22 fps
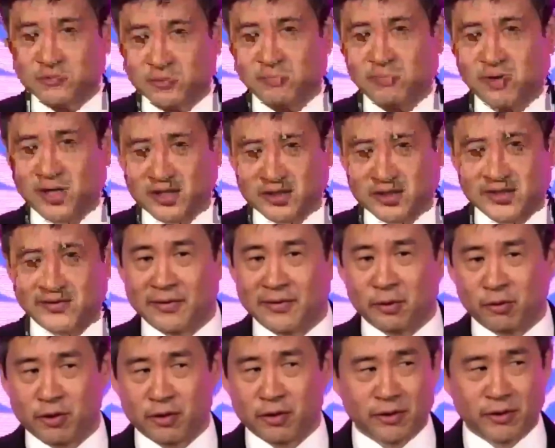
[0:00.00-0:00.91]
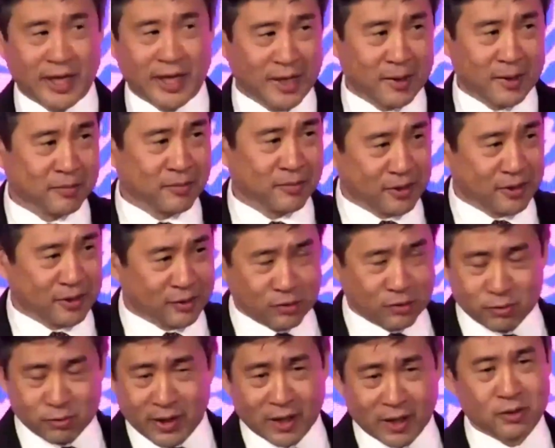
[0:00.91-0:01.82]
productivity growth came
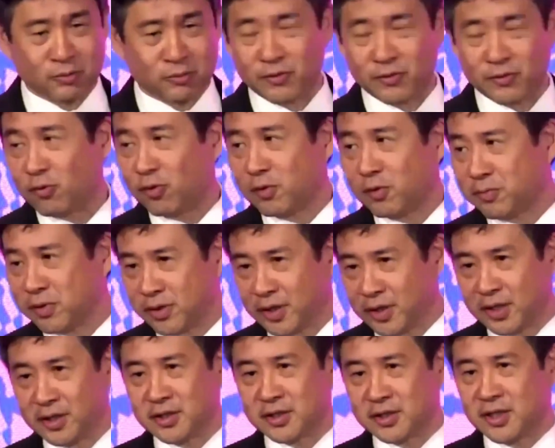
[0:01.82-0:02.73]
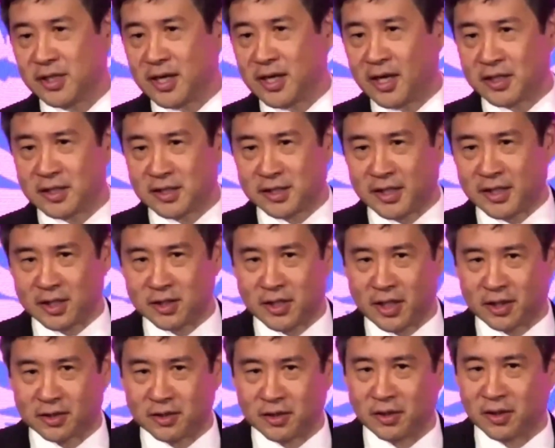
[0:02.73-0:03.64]
throughout the reform period, is the non-state
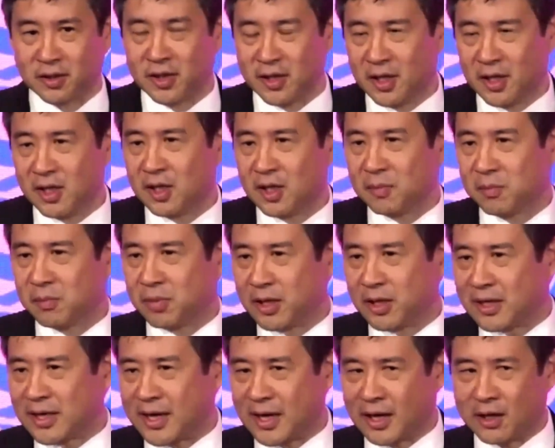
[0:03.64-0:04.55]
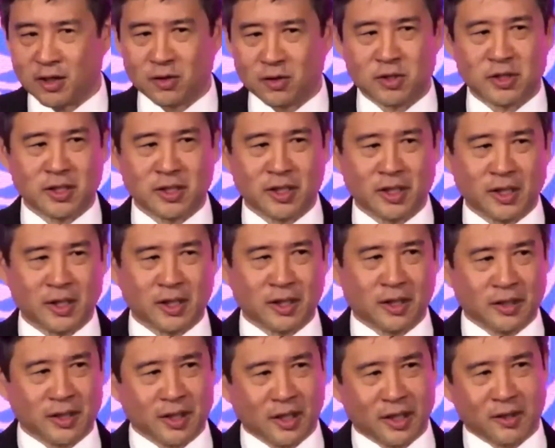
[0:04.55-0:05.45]
sector. But now you see, I
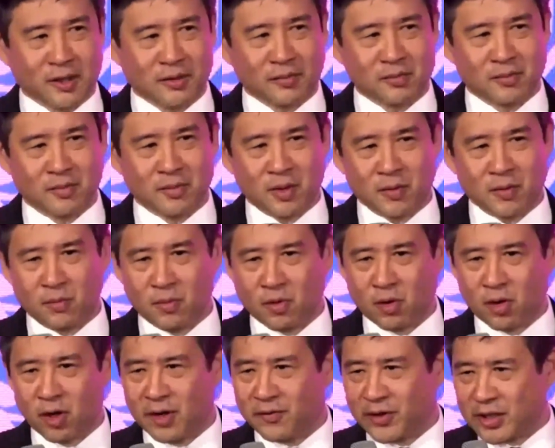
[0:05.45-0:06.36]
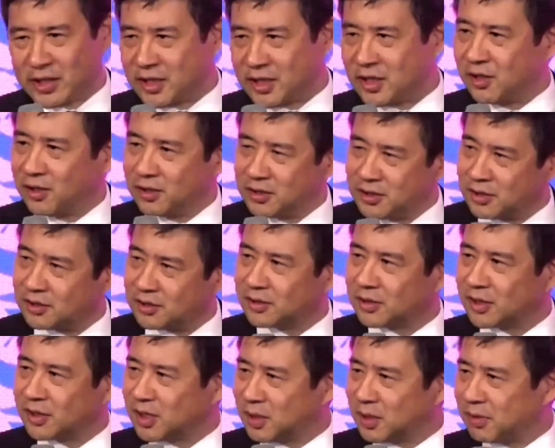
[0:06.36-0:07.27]
think, more of a tilt
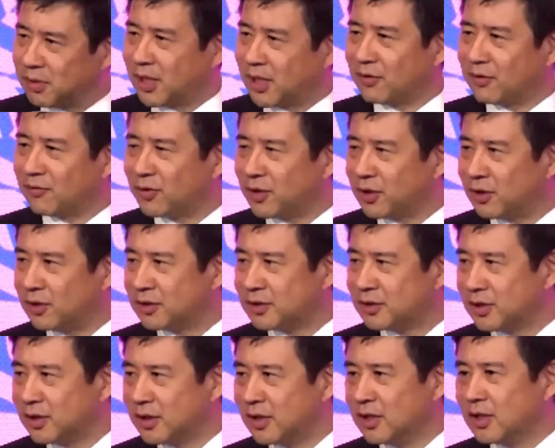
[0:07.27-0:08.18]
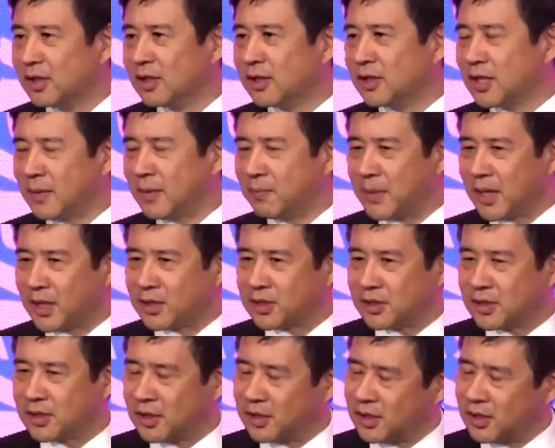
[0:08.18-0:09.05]
in the playing field that makes